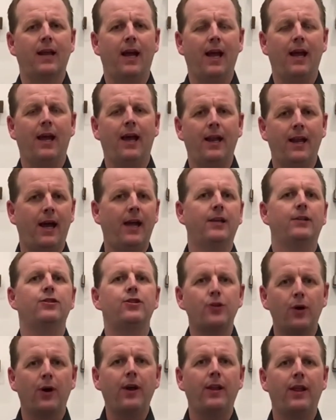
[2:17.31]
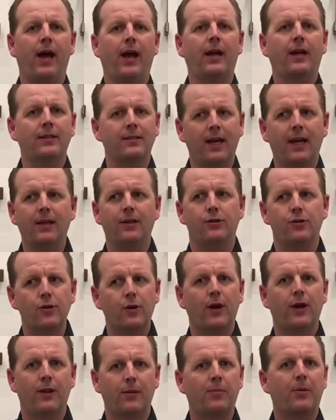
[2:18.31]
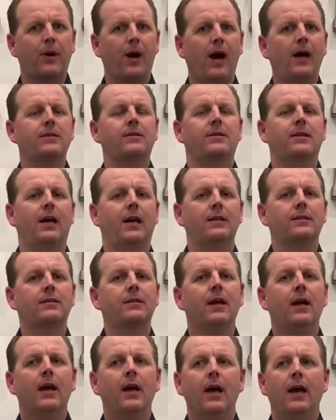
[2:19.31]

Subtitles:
and I enjoy that because I enjoy the process